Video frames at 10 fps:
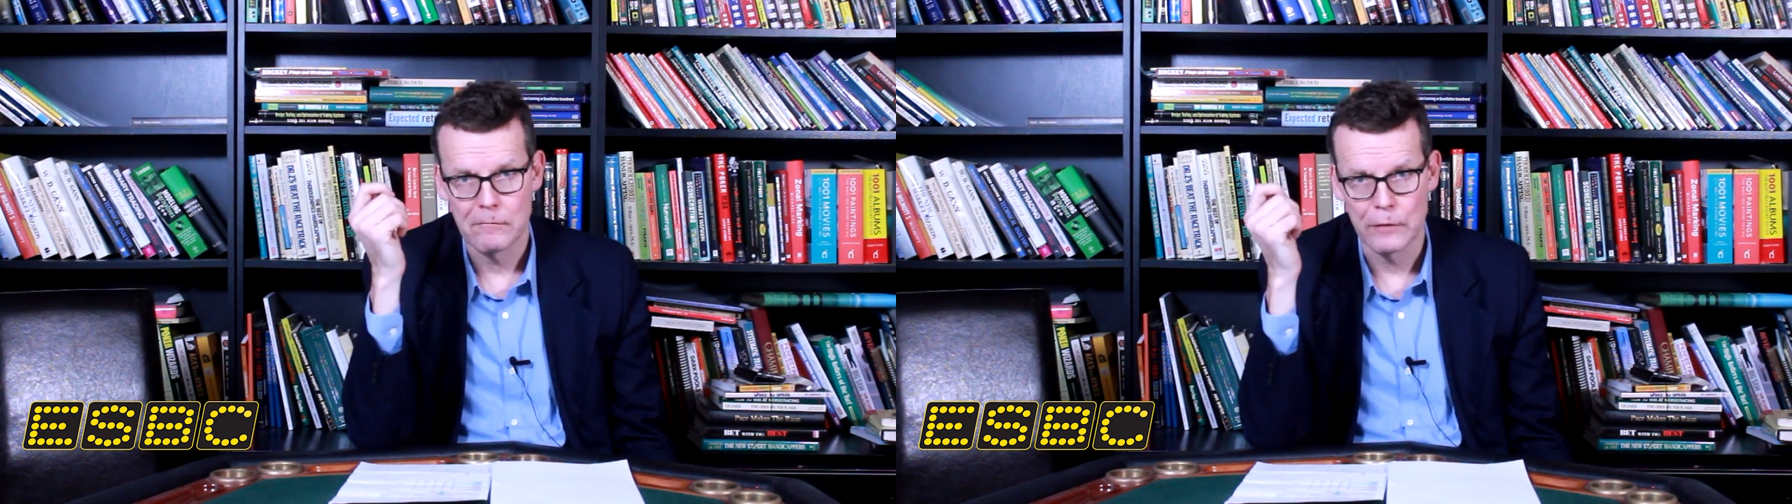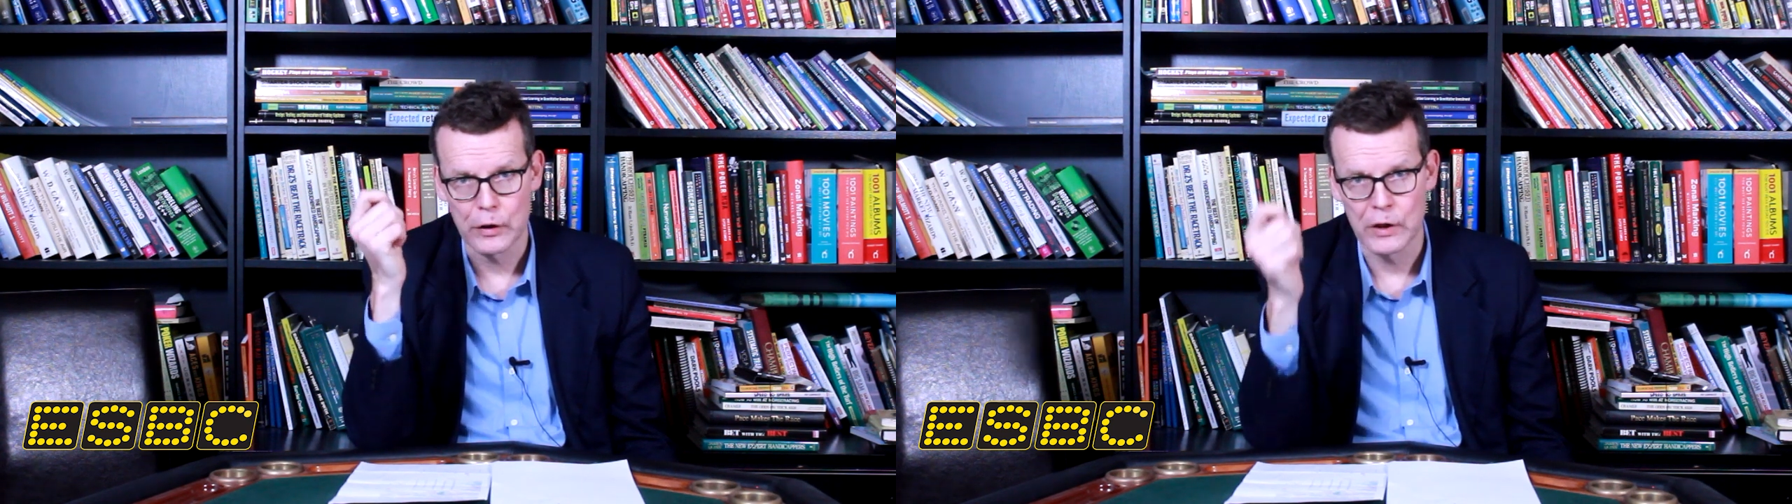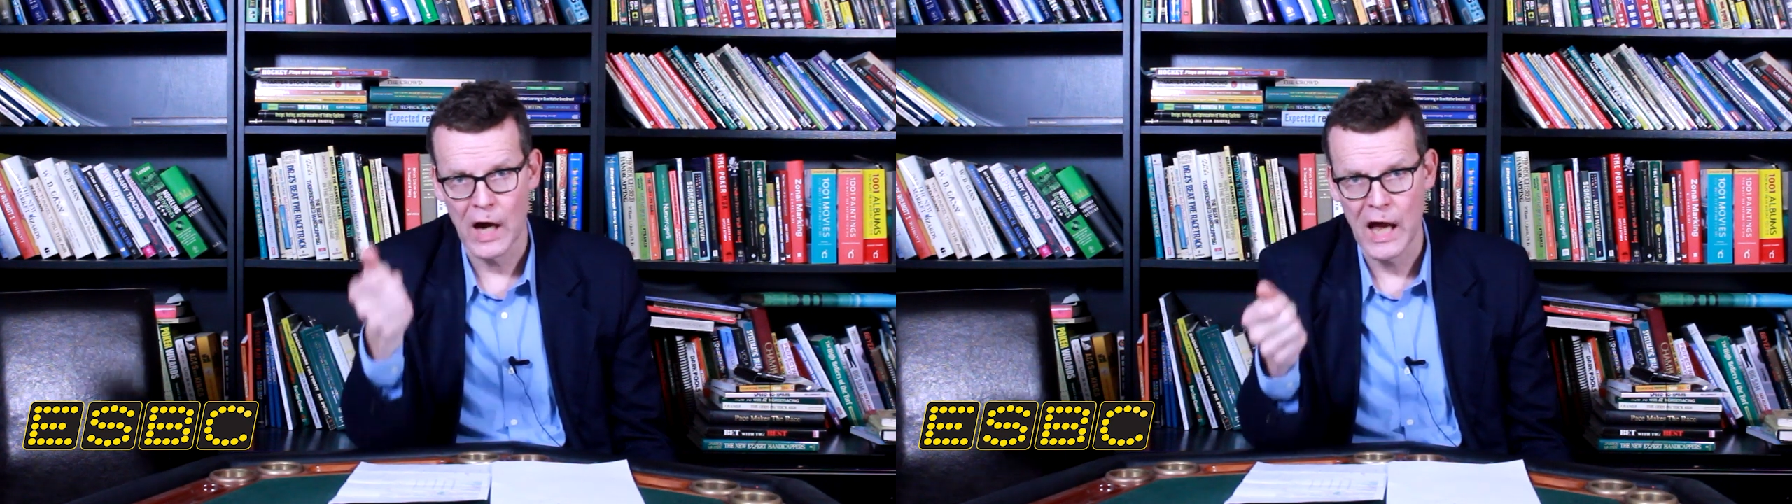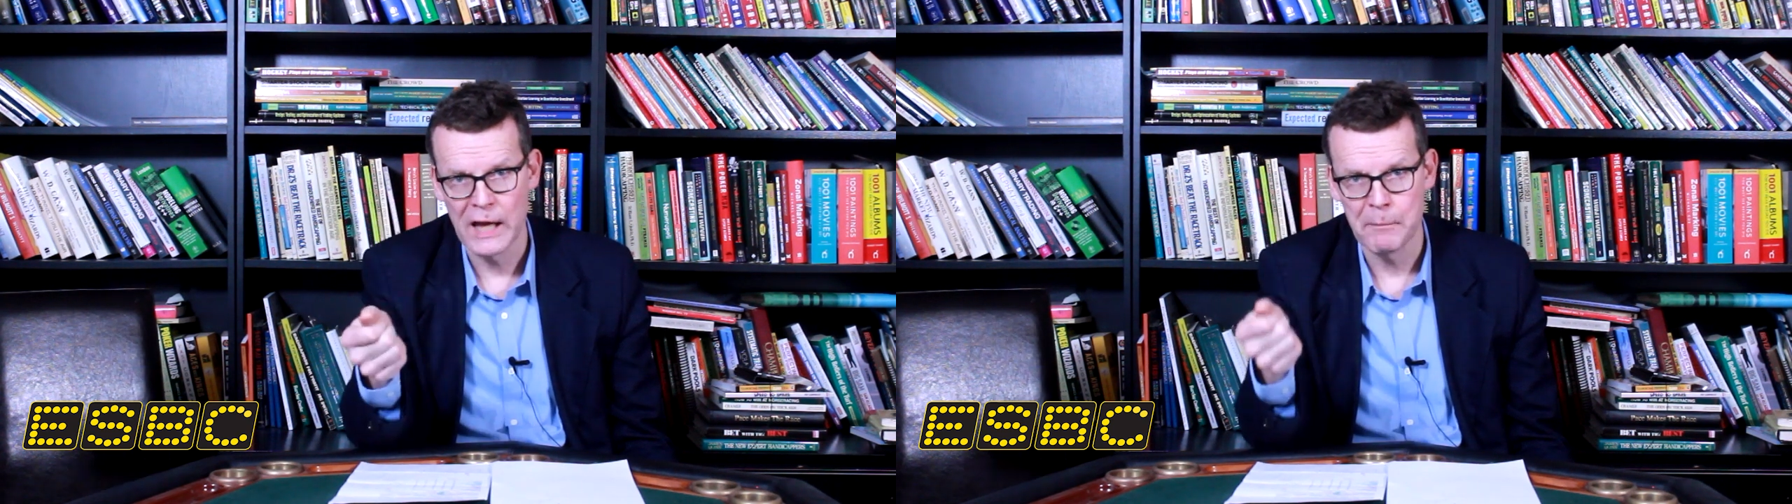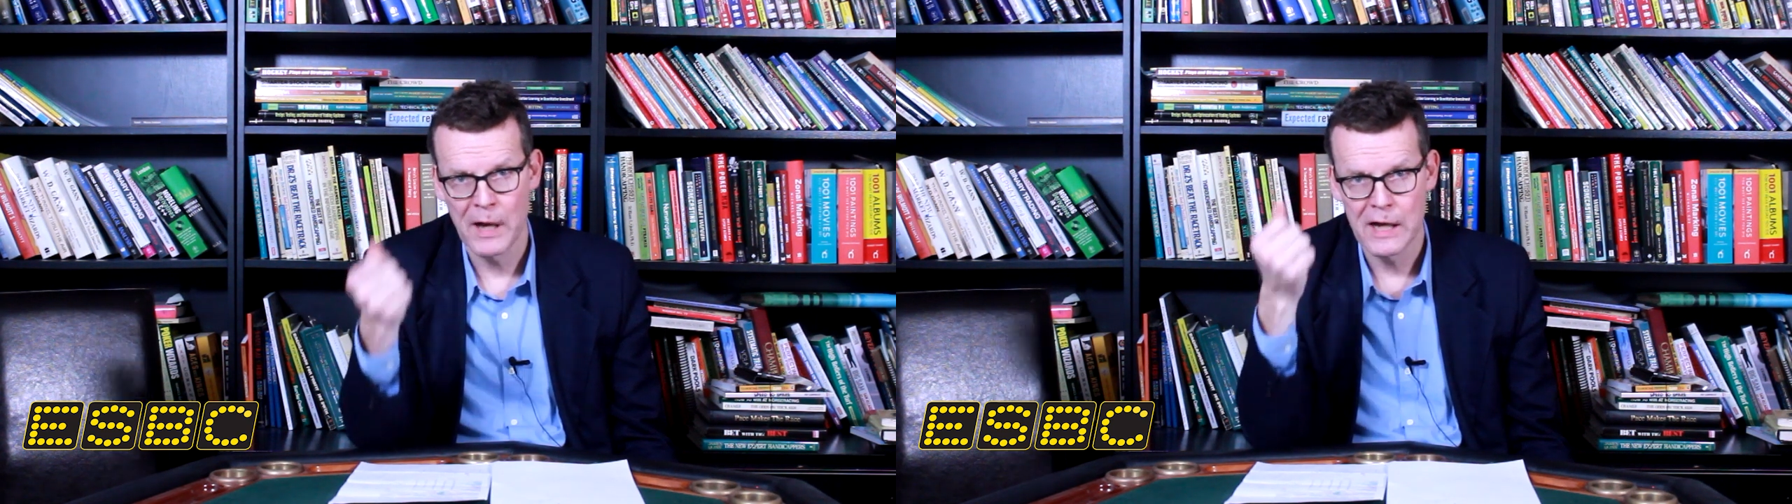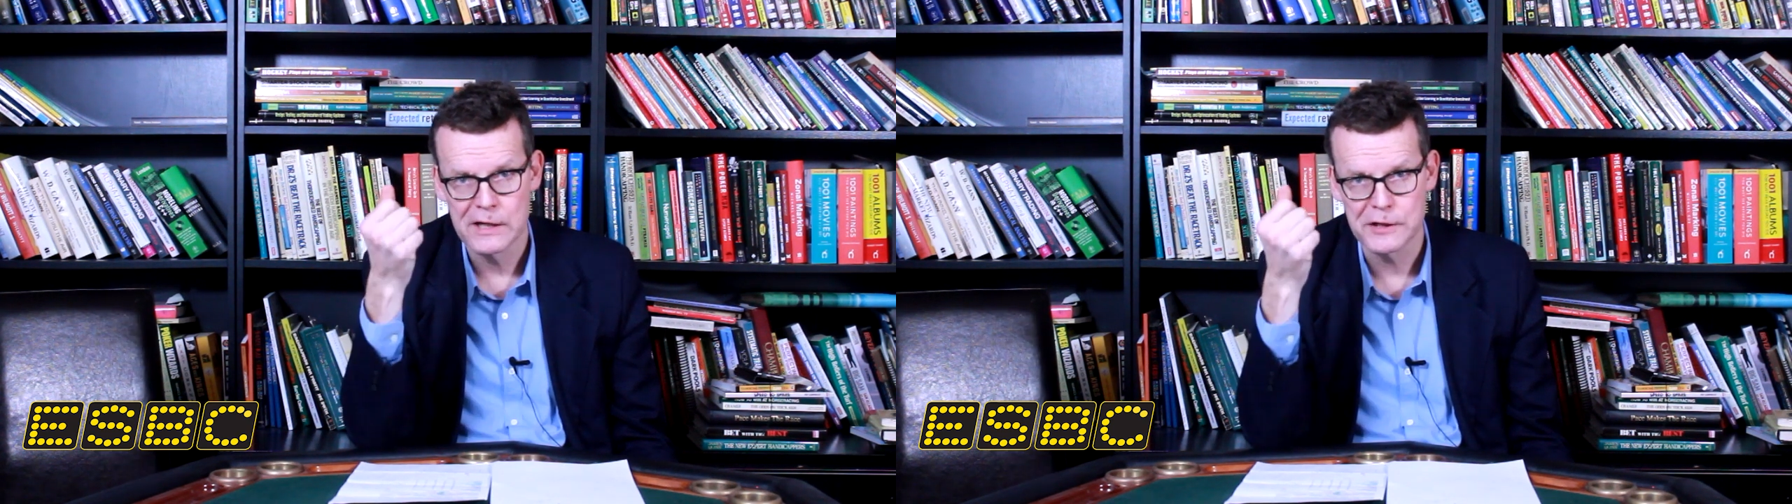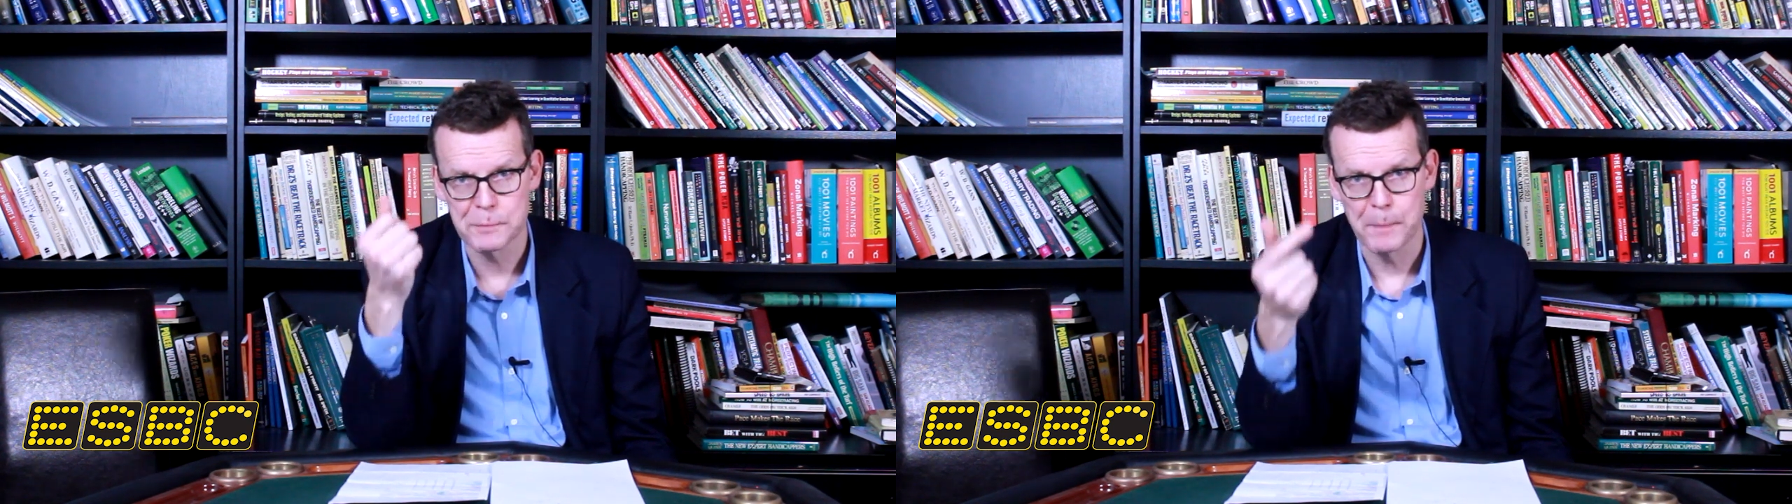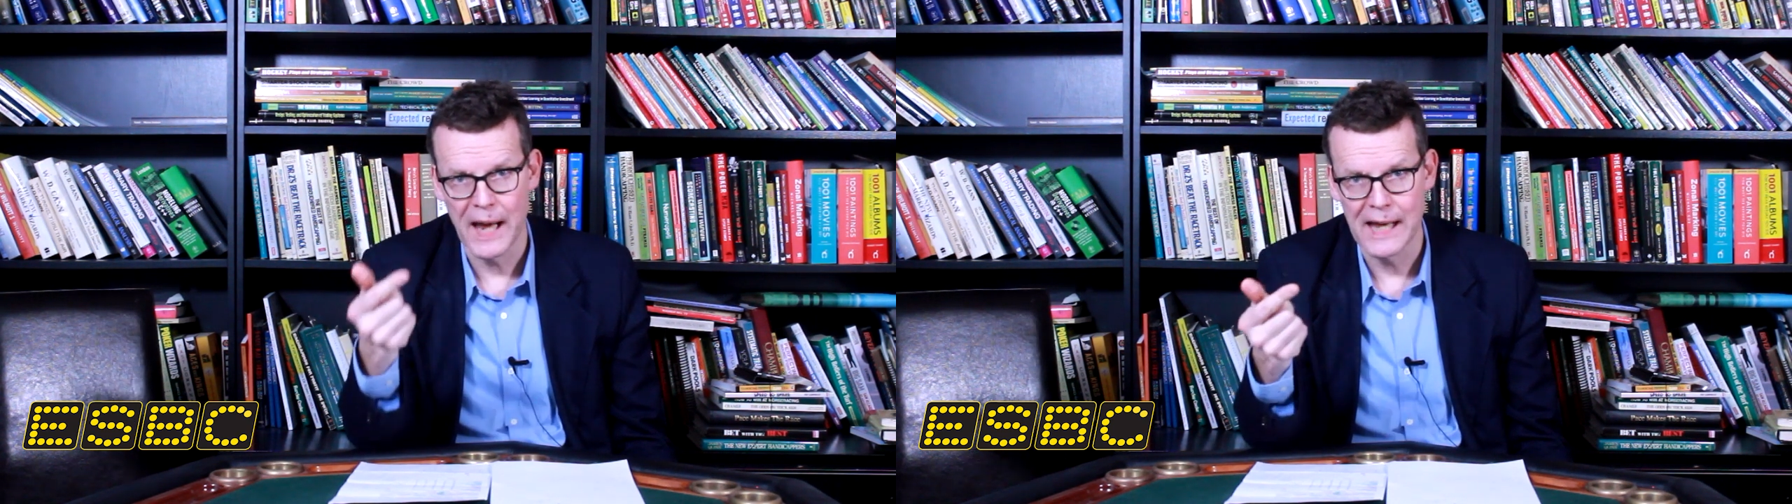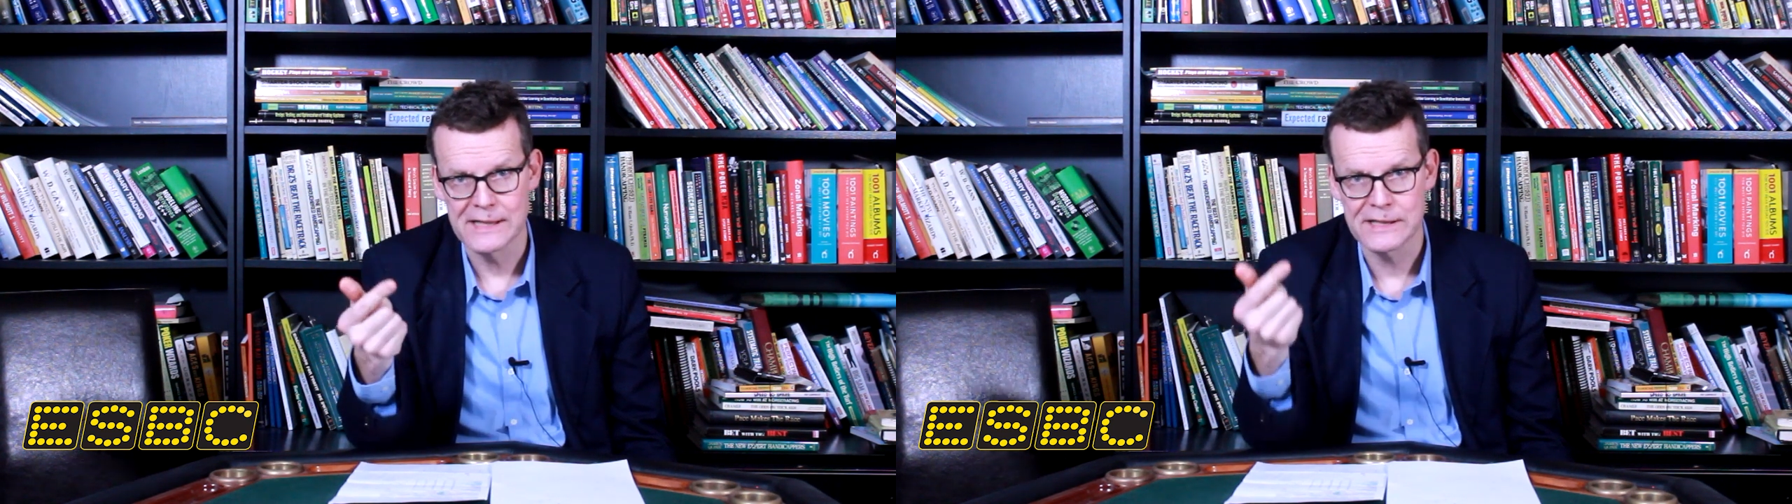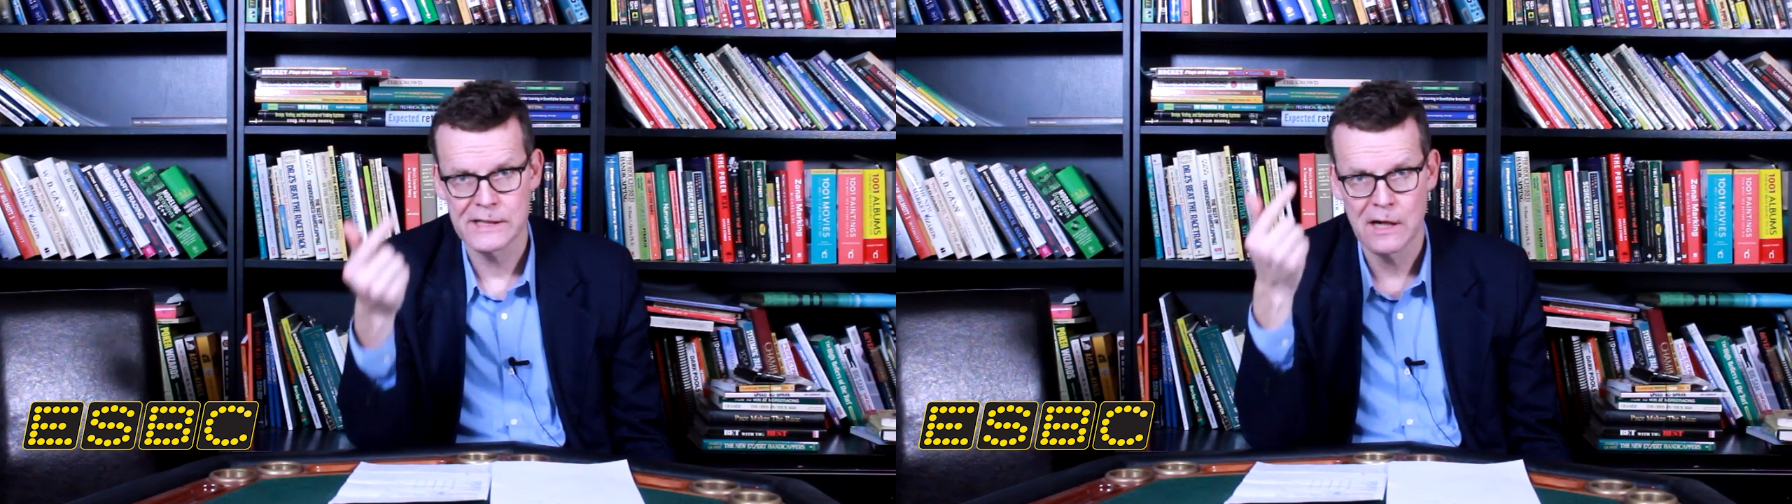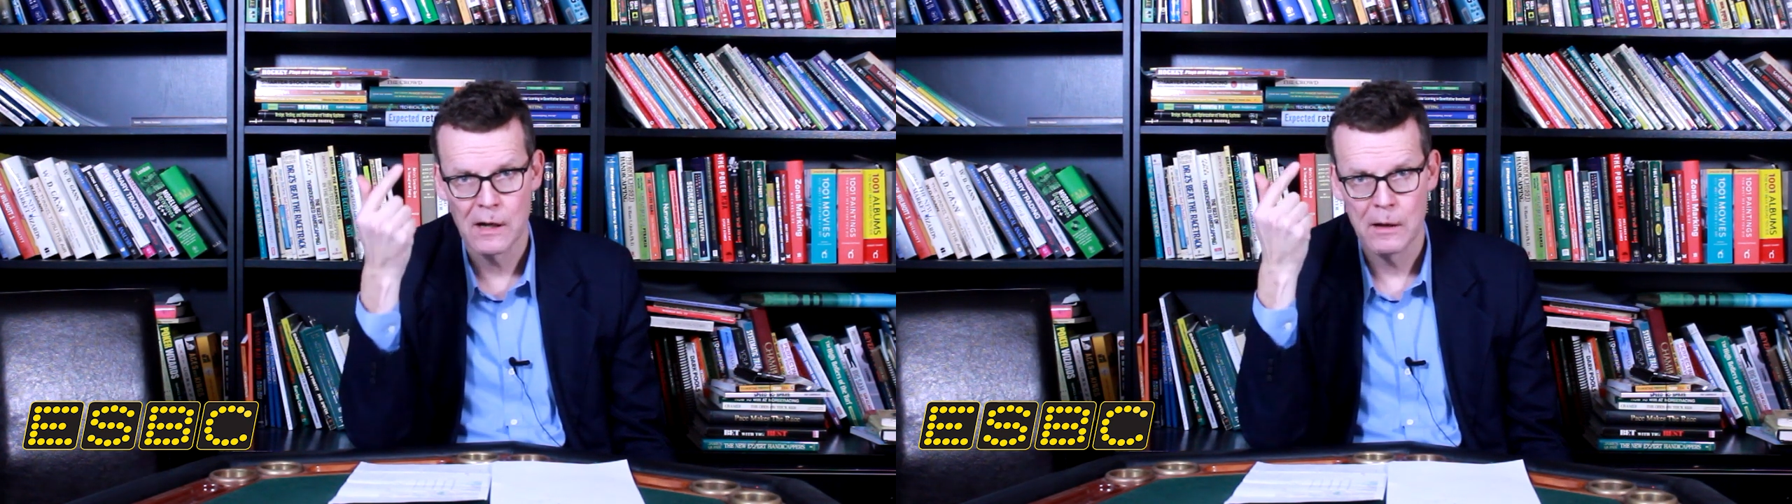The time, space,